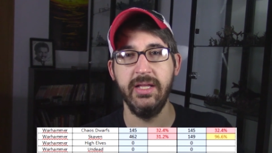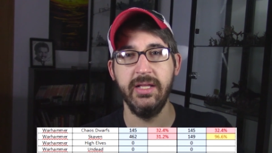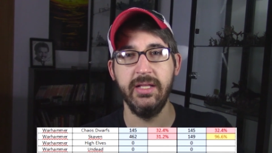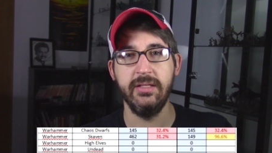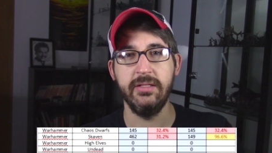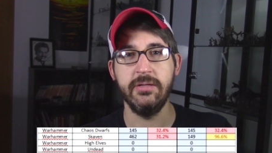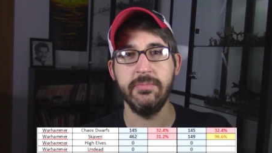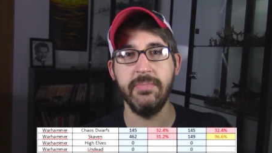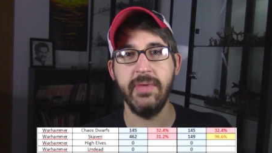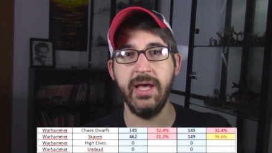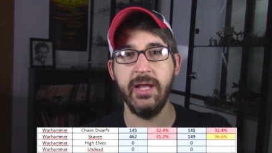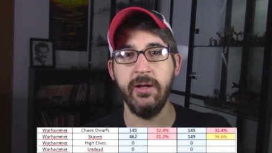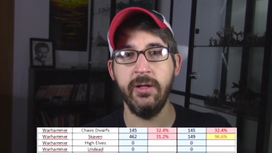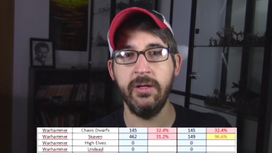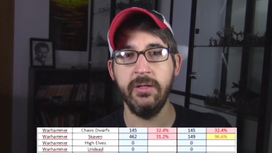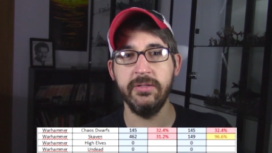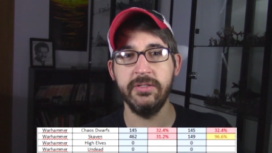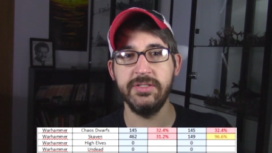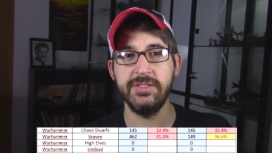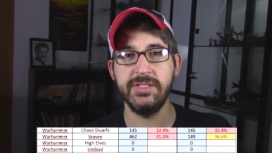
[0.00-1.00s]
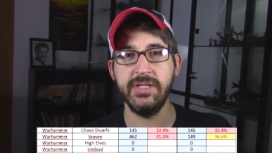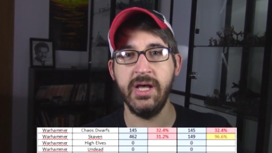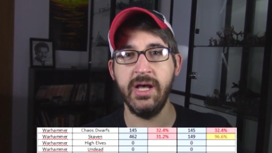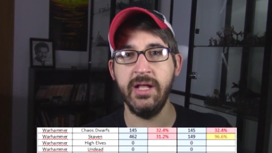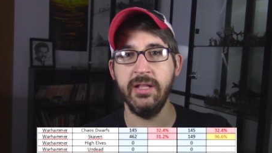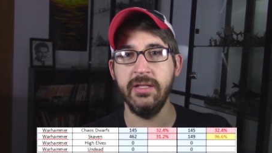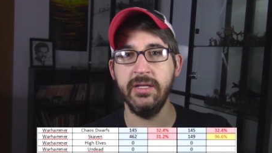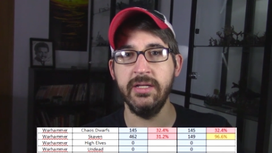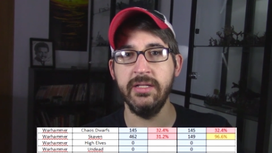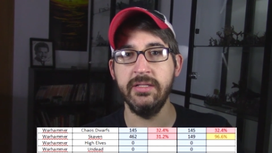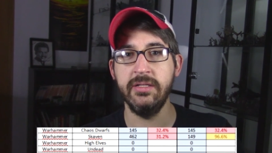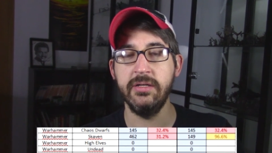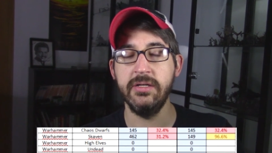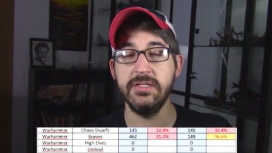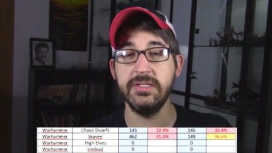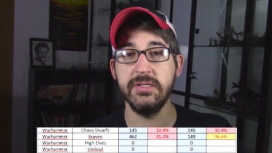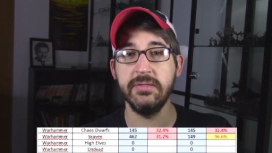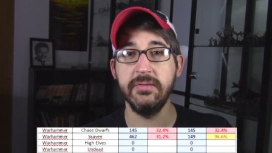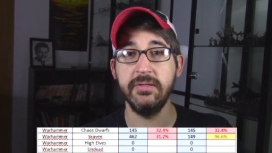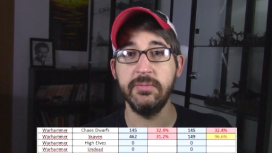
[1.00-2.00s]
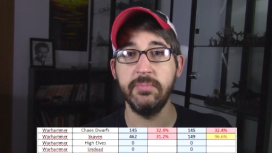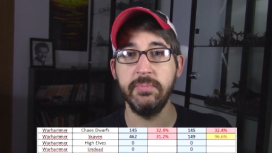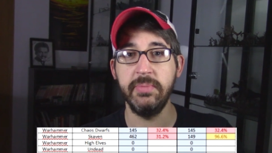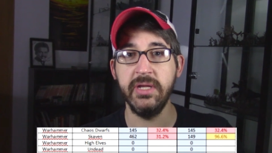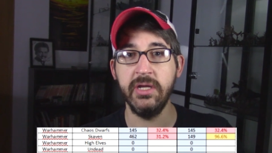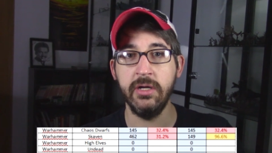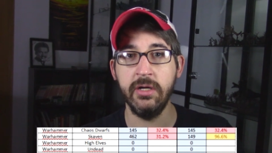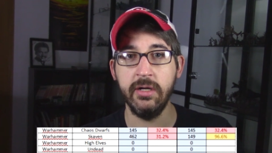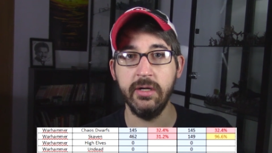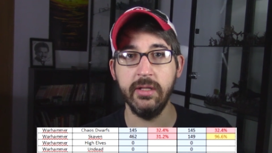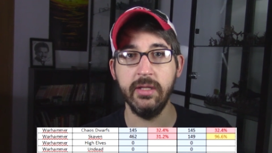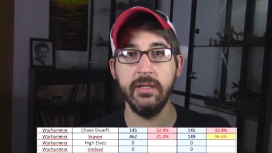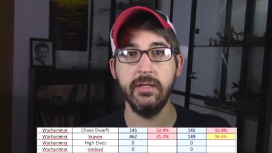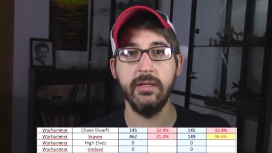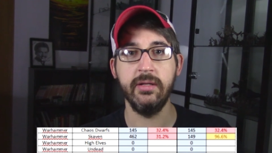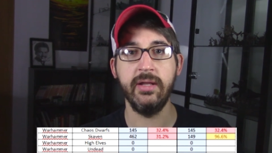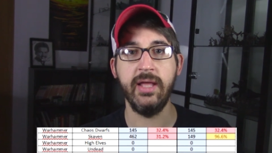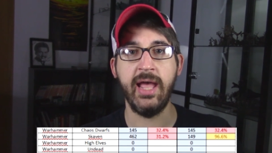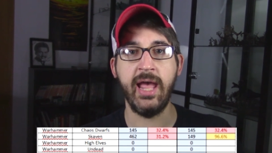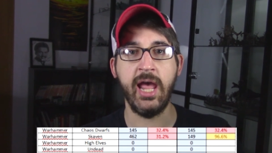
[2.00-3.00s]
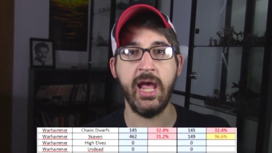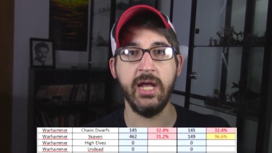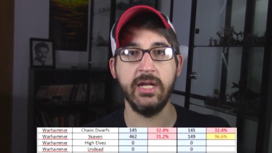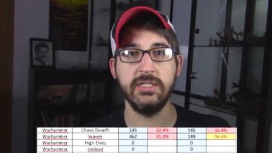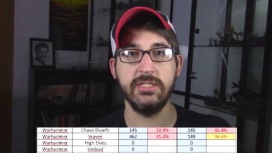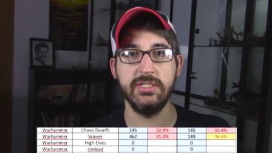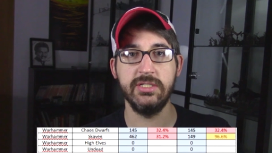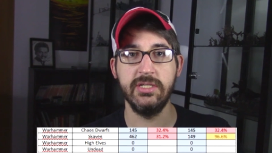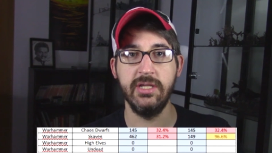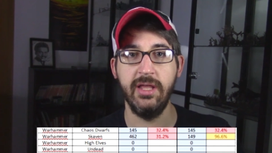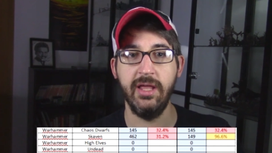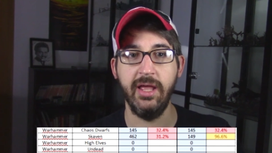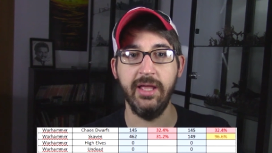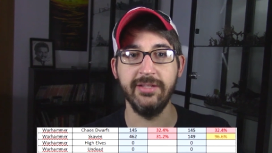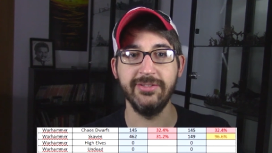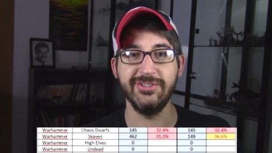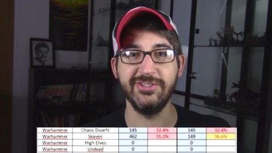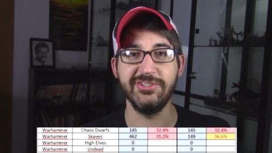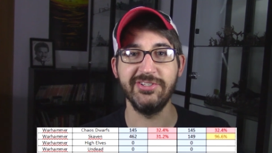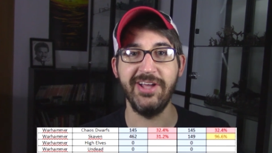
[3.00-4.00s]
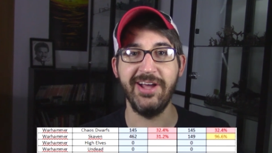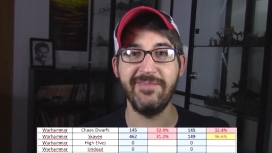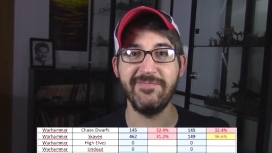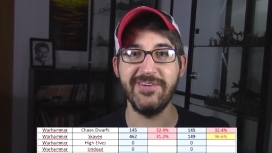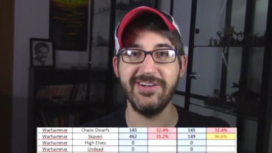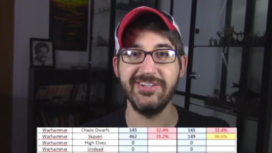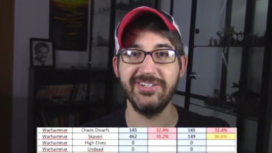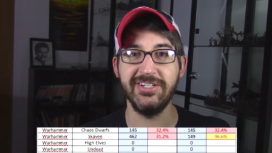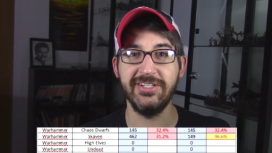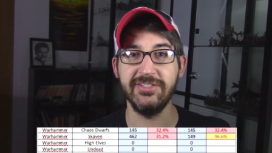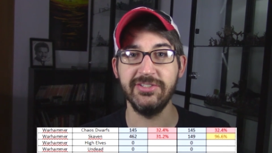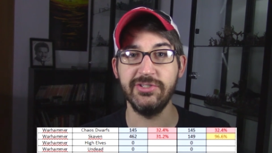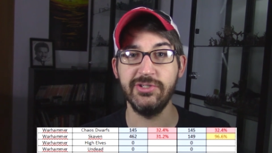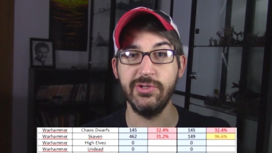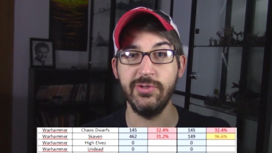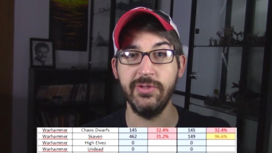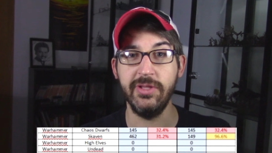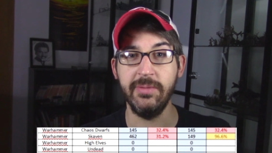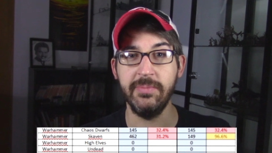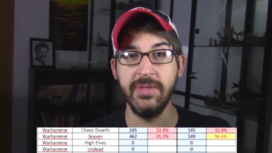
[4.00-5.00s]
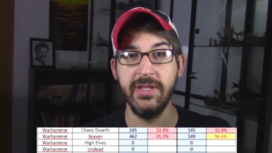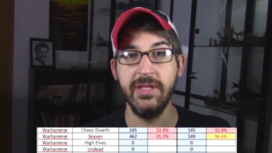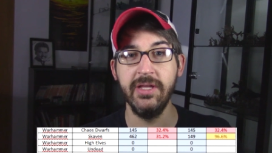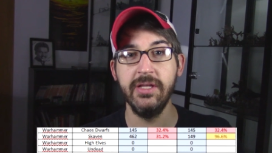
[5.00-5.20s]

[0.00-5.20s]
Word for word: they're metal, they're solid, there isn't their beard, an axe, and there's not much else to them.